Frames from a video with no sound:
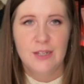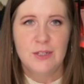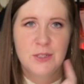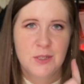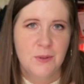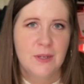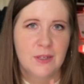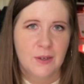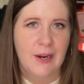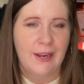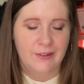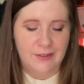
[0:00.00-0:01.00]
Do it
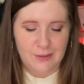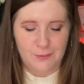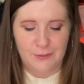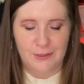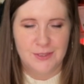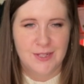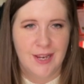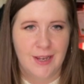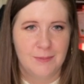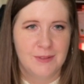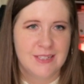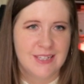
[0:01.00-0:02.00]
correctly the first
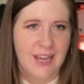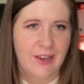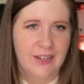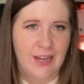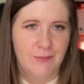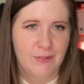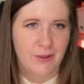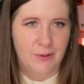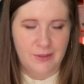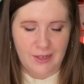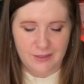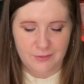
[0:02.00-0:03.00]
time, because now I'd have a
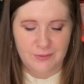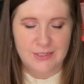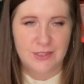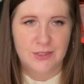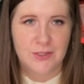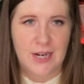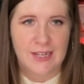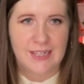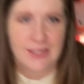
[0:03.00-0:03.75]
whole lot of dragging